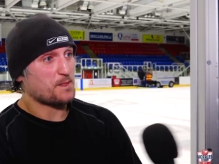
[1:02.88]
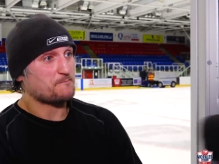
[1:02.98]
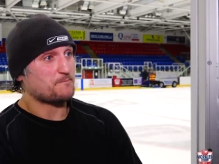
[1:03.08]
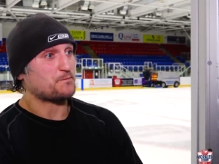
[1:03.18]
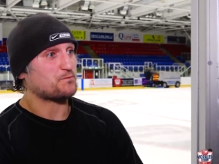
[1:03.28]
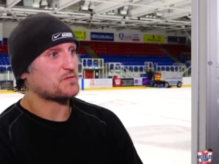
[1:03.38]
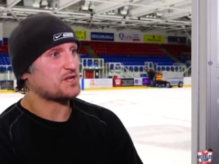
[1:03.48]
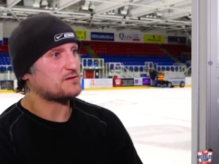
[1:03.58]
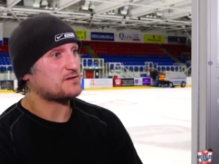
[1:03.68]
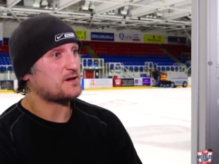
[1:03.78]
Yeah. How
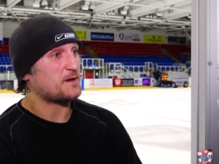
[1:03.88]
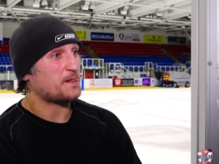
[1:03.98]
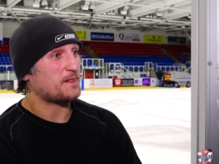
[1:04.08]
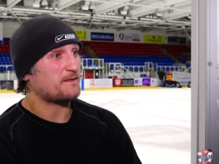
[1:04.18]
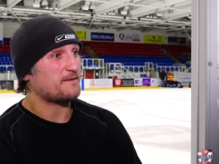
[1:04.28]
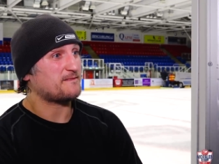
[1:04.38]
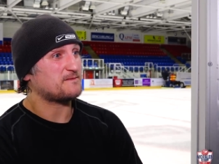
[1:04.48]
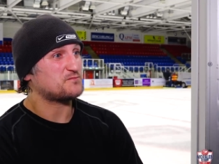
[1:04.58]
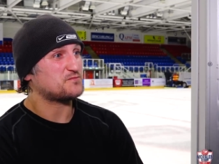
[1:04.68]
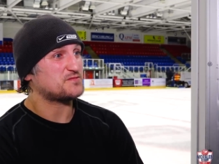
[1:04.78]
vital then was getting
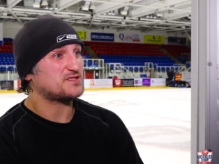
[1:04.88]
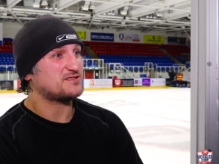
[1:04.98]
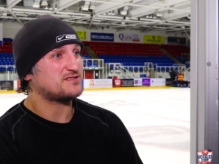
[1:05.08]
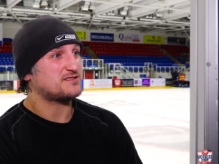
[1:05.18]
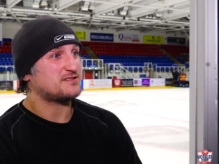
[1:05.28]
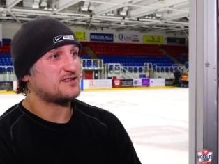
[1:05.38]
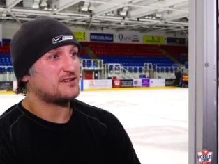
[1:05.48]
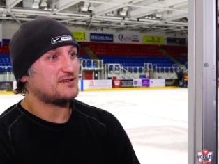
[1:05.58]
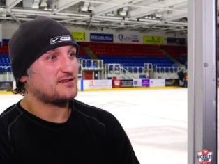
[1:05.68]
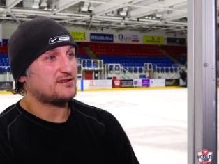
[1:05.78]
that goal in that second
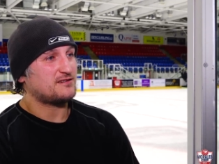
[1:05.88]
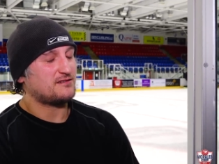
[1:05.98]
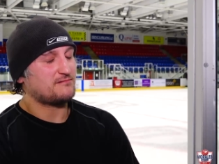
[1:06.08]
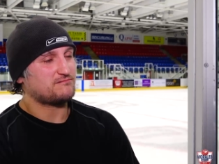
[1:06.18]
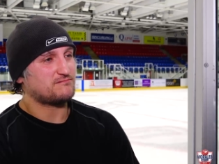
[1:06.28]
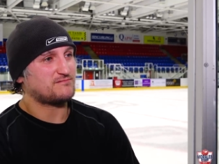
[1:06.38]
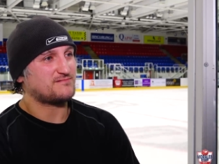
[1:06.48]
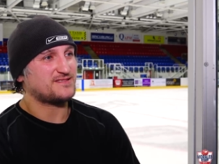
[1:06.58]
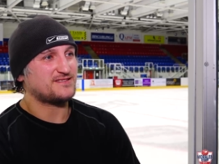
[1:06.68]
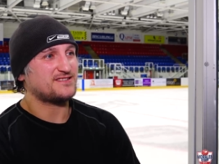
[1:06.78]
period? Because chances were at a
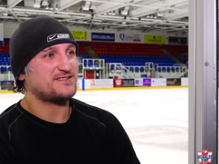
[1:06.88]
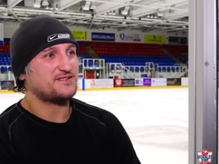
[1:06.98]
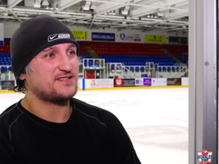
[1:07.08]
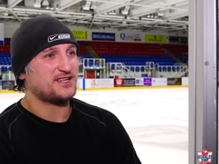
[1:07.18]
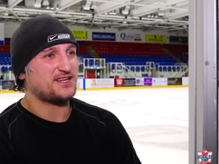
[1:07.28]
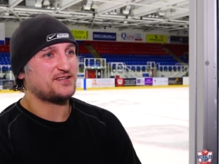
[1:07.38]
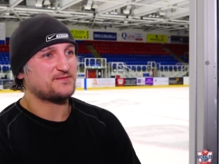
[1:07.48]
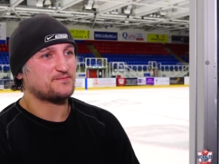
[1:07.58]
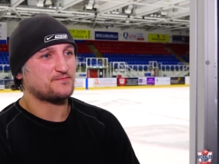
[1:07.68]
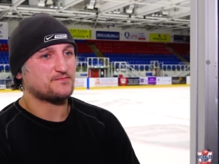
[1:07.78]
premium in the second and
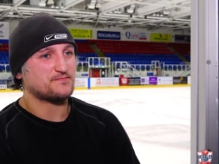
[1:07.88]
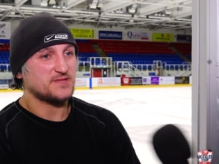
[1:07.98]
third.